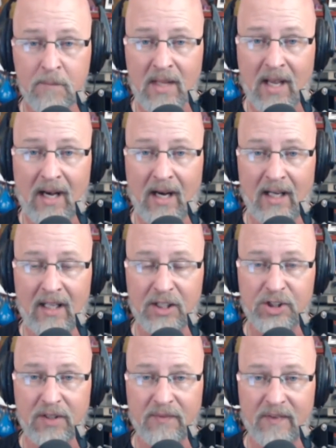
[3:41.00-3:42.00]
uh, as
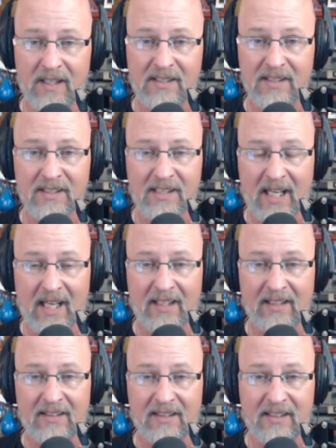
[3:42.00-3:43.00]
she faces a
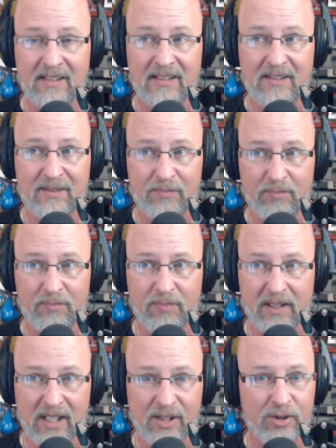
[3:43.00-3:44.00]

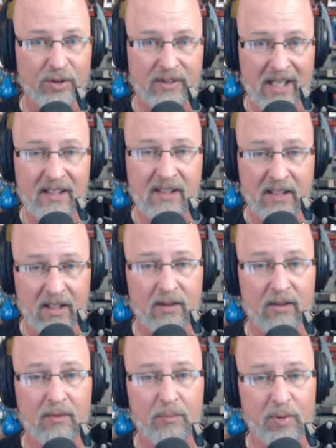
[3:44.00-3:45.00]
potential 10
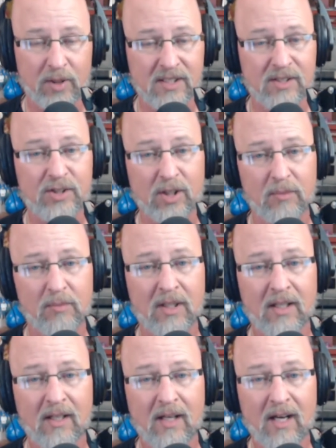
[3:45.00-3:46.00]
year prison term
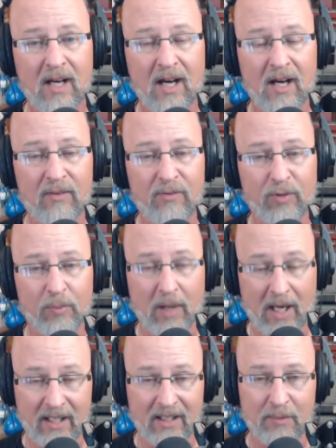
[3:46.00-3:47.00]
uh, for
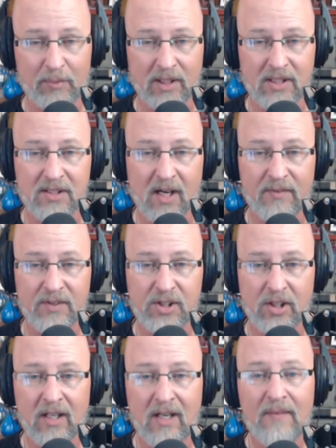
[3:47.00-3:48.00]
biting a police
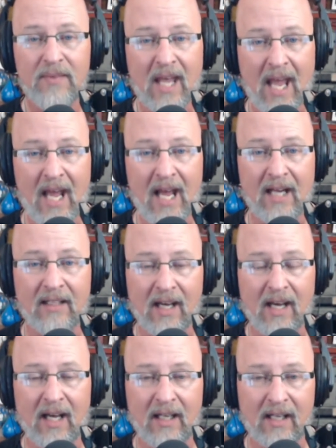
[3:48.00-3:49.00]
officer, and
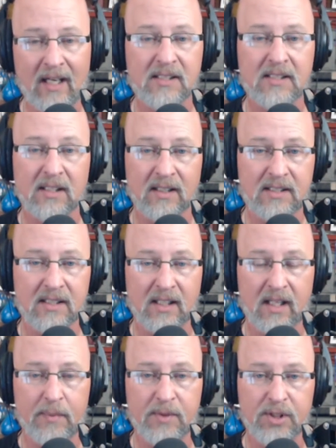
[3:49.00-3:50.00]
an unsolicited
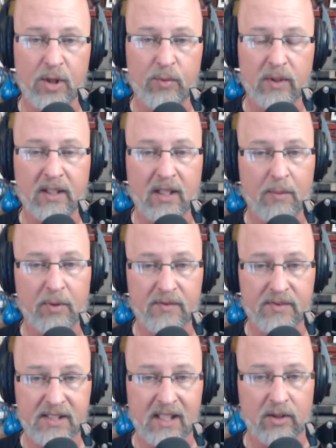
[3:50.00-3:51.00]
episode with a couple of
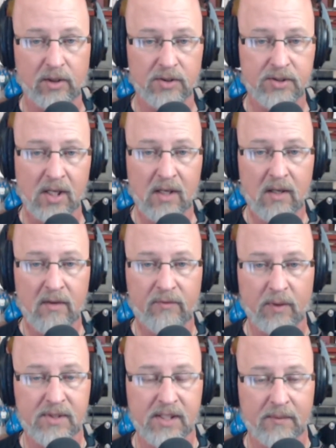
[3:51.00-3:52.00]
singles from
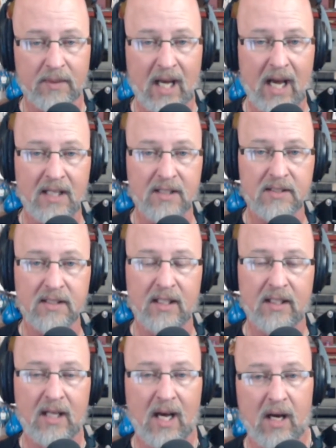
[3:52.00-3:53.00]
some guys that
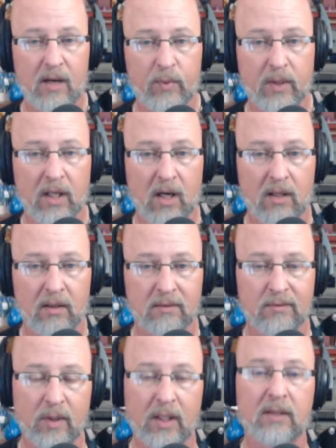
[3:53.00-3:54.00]
uh, we all,
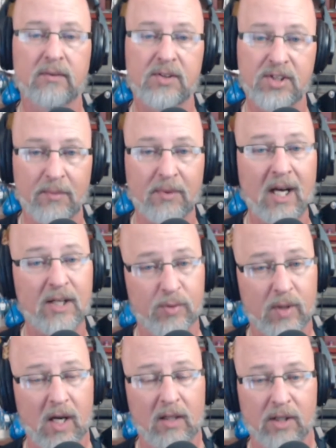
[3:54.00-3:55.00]
well, some guys we
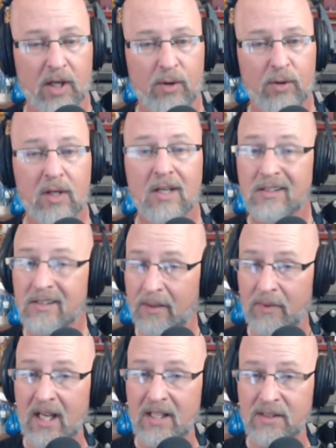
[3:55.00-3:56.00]
all know, some
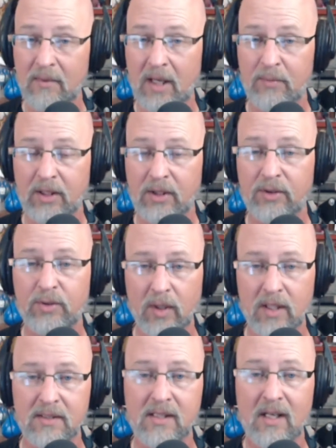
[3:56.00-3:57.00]
guys that might be new to us.